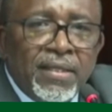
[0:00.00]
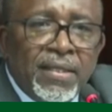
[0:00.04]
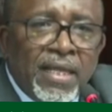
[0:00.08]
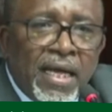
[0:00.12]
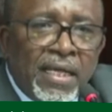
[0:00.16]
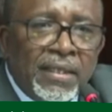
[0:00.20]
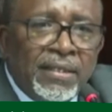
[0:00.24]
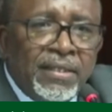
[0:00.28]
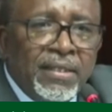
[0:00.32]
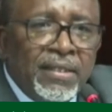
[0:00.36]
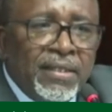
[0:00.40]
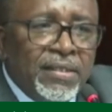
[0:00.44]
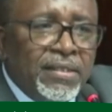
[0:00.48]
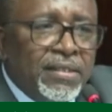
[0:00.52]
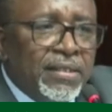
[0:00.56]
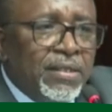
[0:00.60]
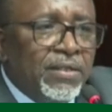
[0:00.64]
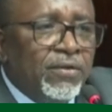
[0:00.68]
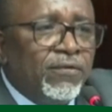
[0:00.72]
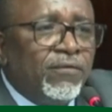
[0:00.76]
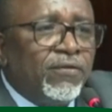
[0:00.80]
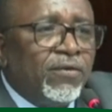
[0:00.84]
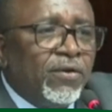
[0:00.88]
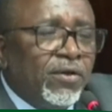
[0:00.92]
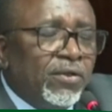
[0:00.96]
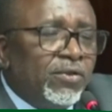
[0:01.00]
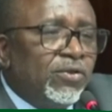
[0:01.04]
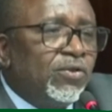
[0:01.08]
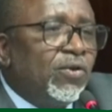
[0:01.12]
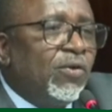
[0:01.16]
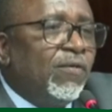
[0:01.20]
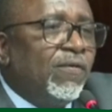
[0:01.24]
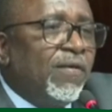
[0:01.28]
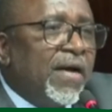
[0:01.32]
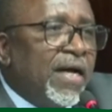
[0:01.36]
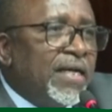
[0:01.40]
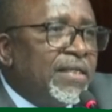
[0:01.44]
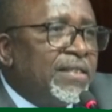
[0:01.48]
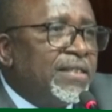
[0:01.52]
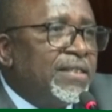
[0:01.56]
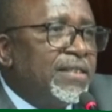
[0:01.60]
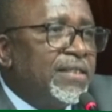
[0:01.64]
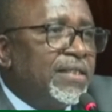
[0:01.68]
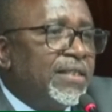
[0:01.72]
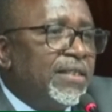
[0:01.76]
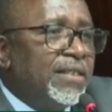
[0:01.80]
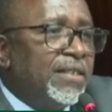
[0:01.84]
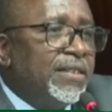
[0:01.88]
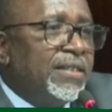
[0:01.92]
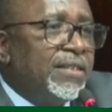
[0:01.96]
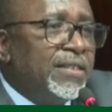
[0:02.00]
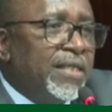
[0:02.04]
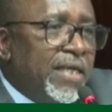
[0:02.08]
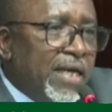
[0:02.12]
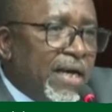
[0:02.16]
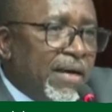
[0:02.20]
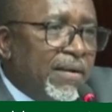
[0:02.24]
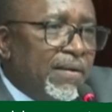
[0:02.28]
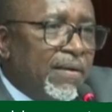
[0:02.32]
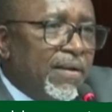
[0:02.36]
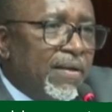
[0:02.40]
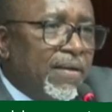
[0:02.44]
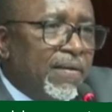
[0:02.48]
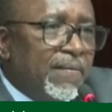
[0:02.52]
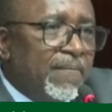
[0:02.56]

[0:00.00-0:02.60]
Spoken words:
that is in front of us here